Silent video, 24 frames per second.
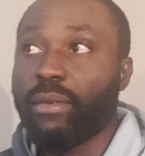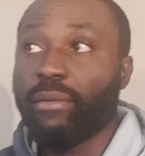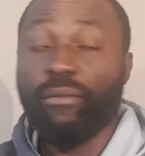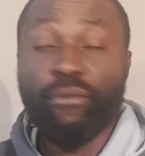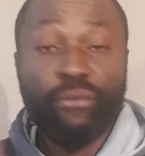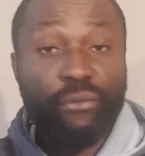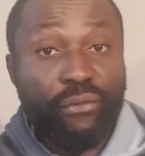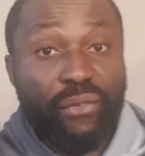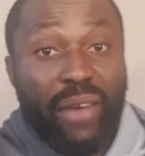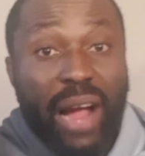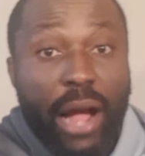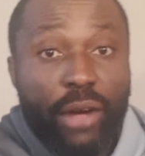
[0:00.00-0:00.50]

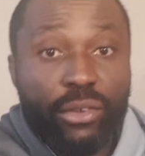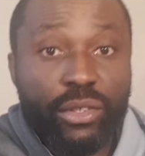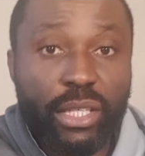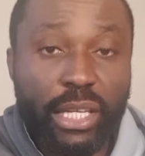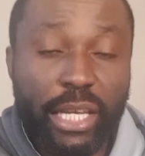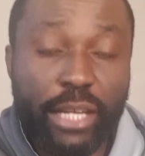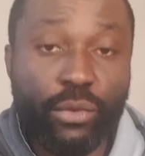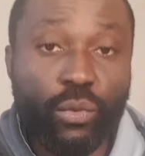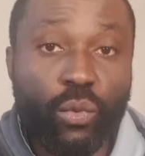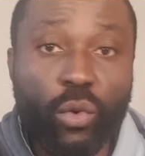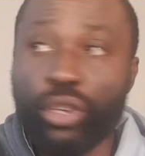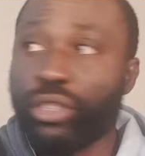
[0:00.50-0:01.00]
found
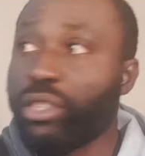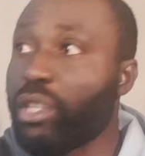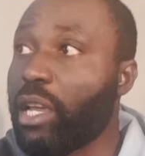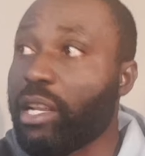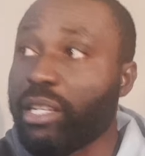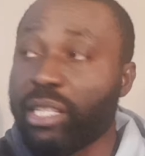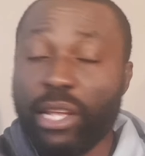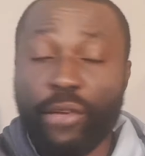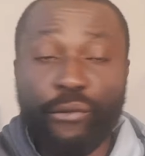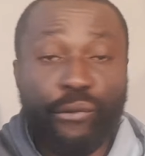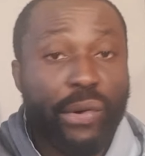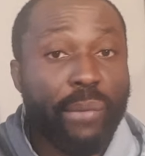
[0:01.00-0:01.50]
in what
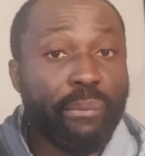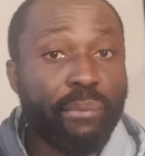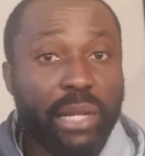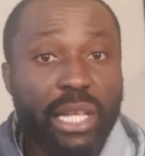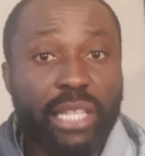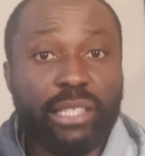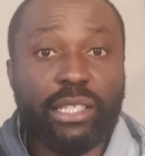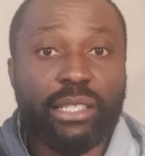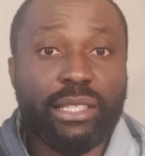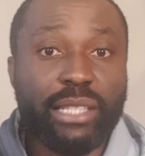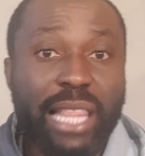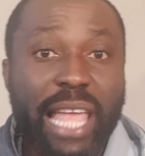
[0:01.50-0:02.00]
in different
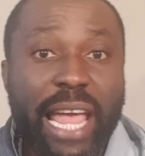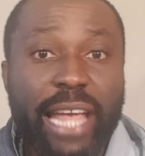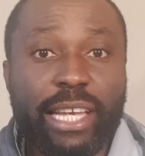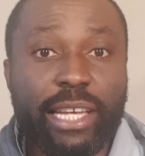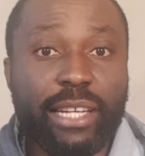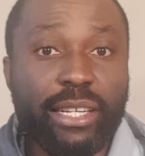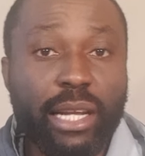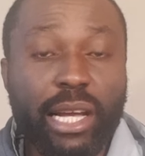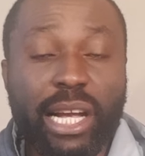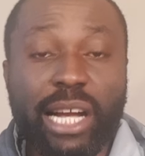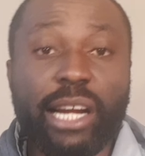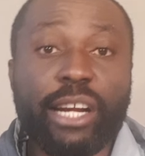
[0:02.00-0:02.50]
places like
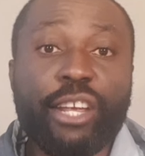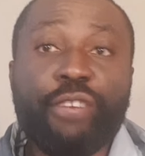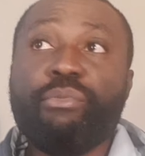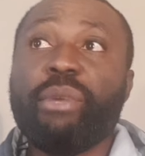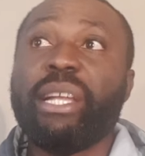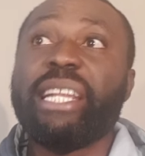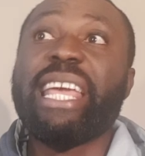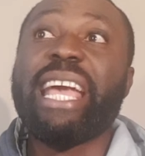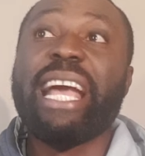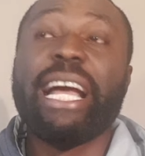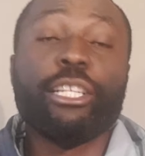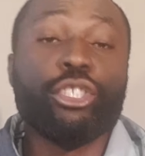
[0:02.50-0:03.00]
in the Caribbean,
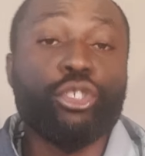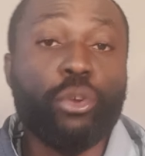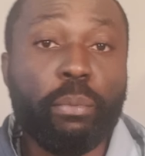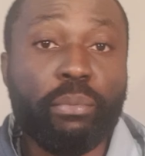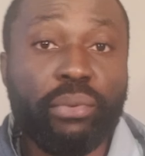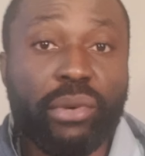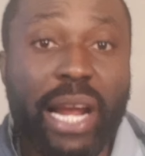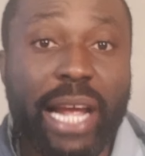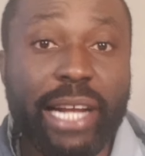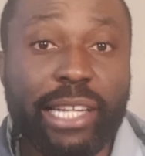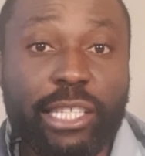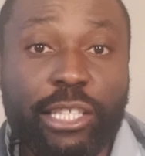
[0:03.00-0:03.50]
they had to
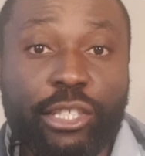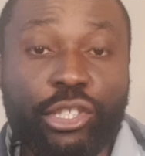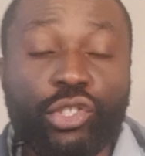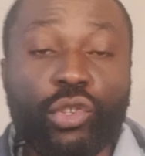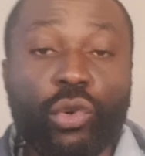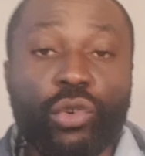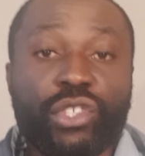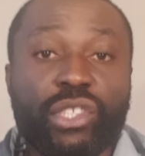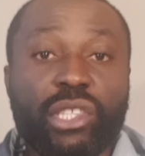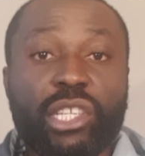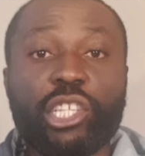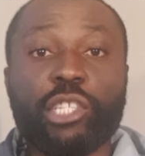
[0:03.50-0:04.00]
practice
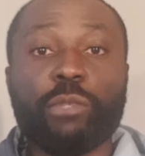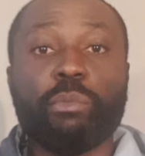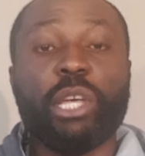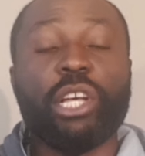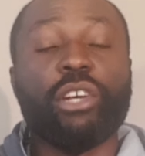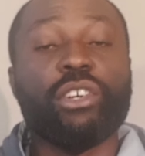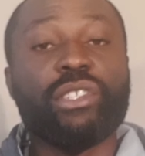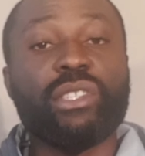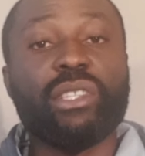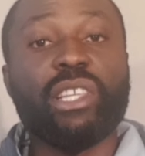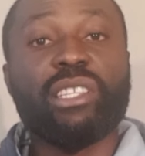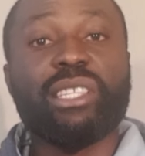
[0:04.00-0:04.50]
those things
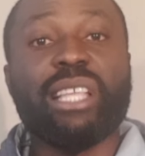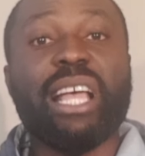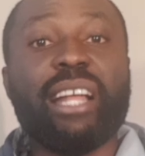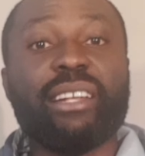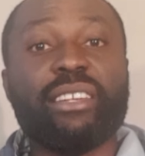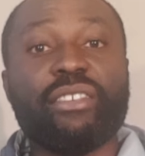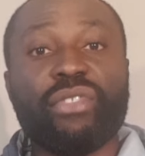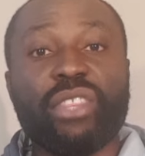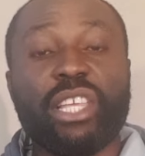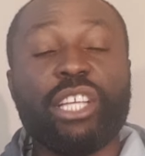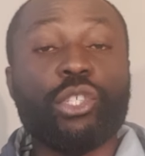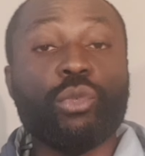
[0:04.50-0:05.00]
because these are the
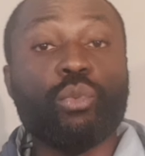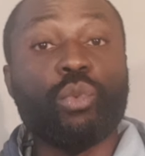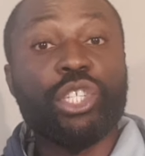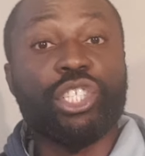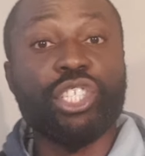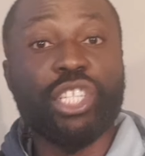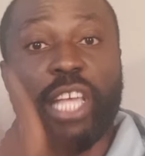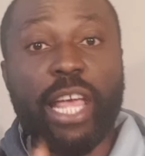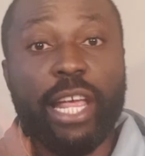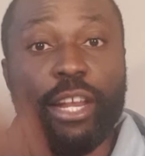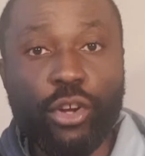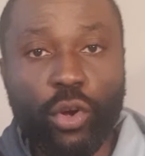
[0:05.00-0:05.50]
things which
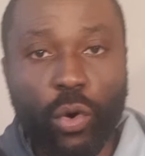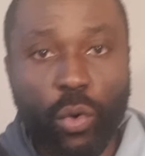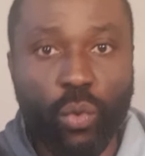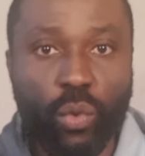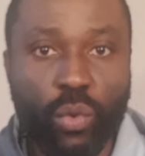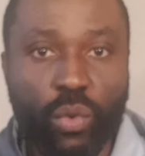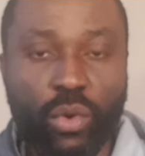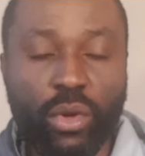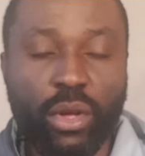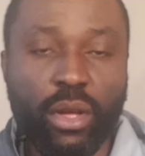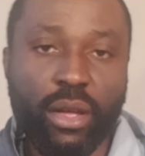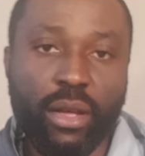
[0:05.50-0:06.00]
they know
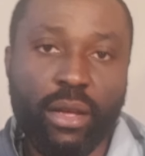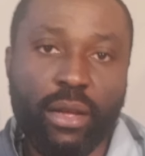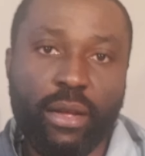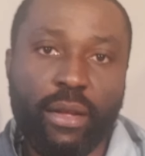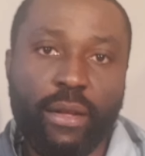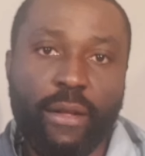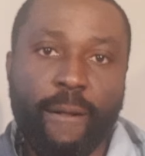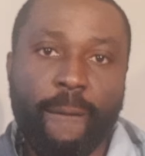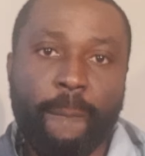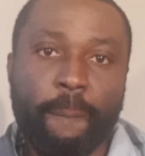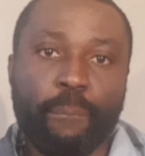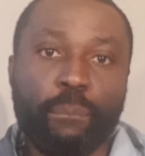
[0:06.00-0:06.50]

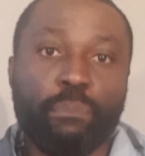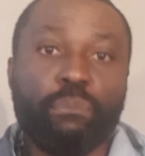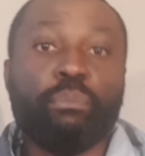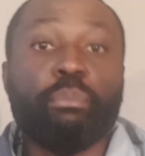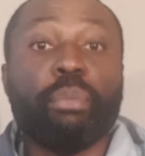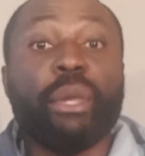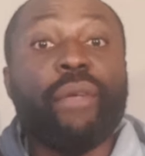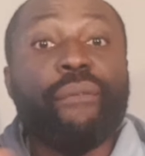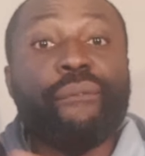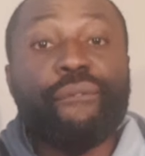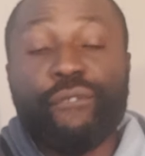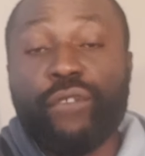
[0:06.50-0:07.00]

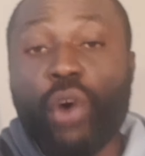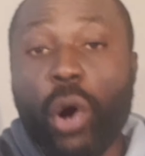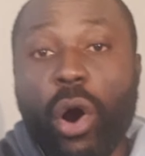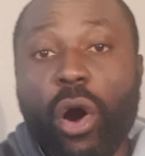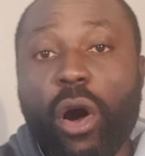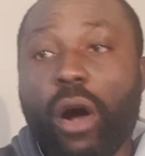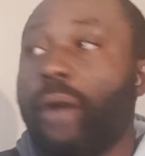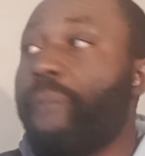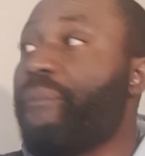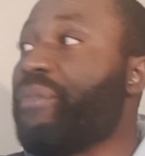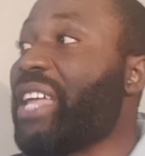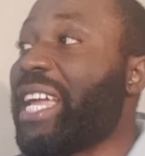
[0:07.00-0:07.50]

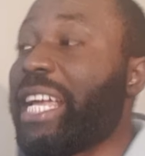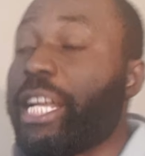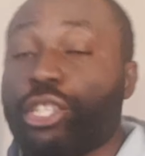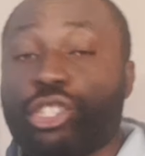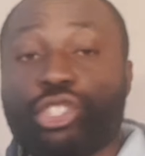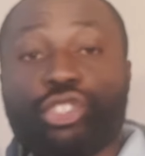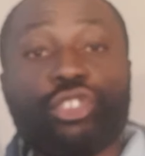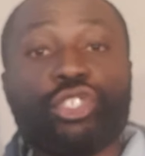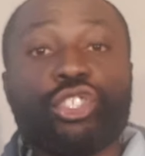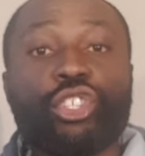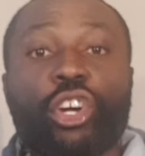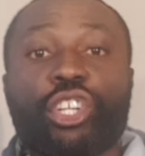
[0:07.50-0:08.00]
before the
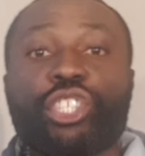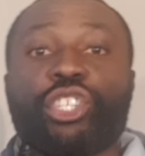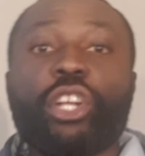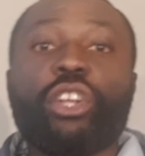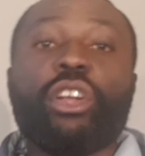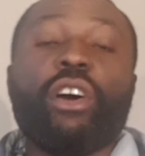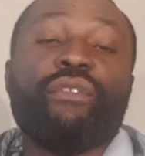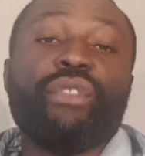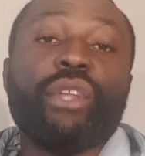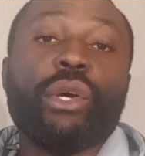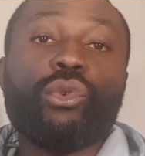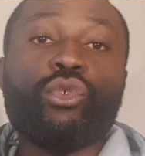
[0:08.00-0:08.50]
introduction
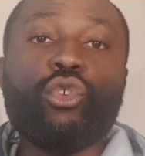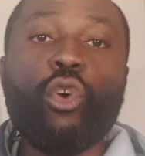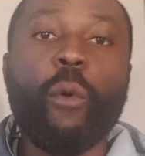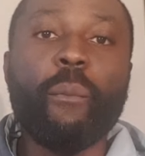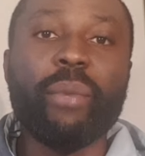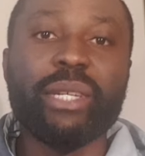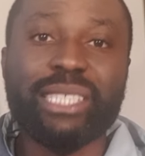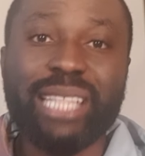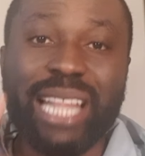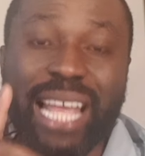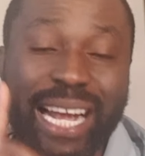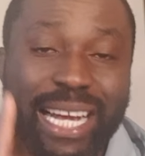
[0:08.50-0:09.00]
of the
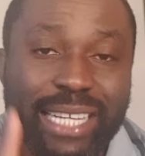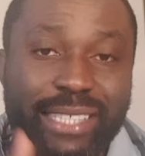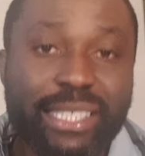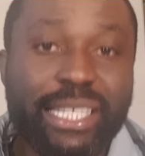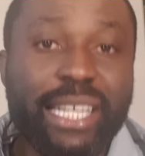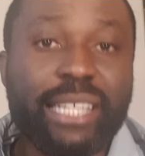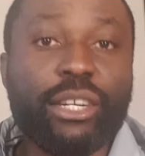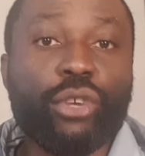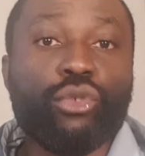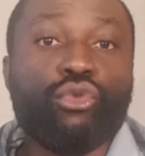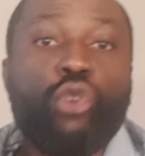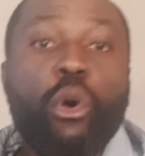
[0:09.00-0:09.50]
Romans. Like I
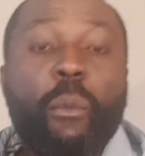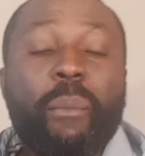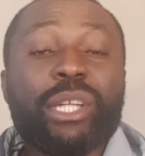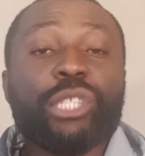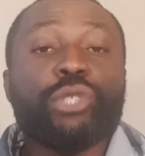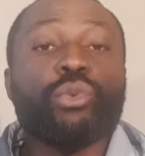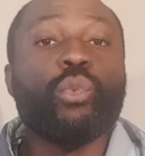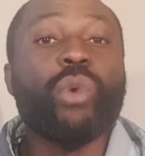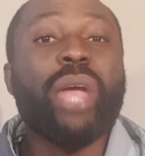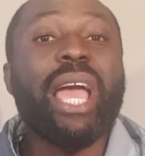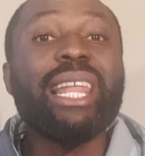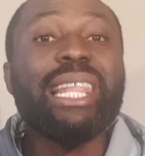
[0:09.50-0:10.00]
said, the Romans
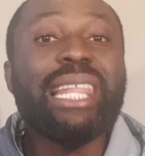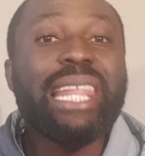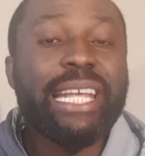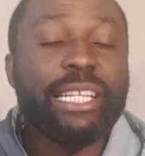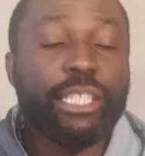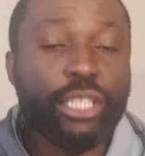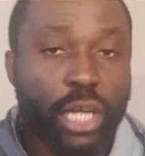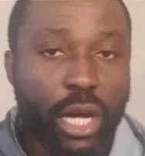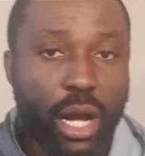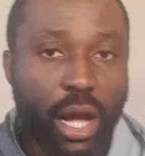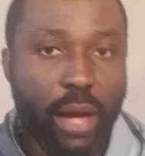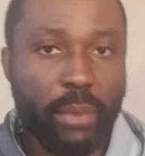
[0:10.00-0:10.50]
were
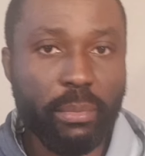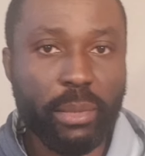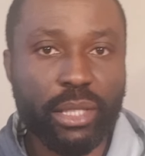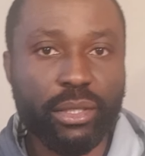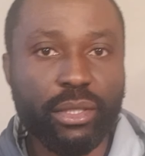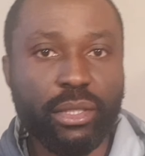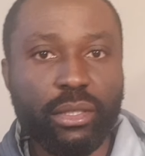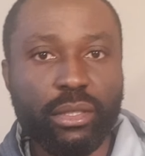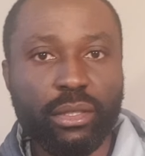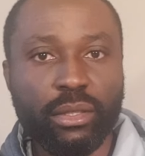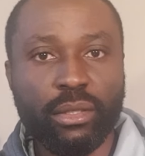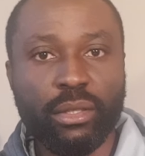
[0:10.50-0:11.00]
late
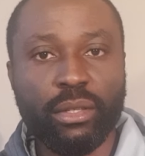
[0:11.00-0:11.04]
comers.